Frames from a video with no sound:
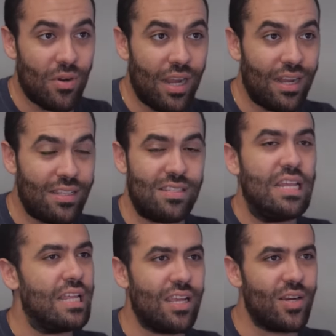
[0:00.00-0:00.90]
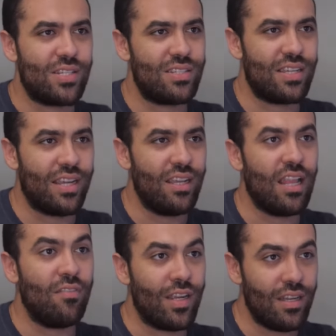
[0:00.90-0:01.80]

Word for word: right? It's yep. hilarious to see, love it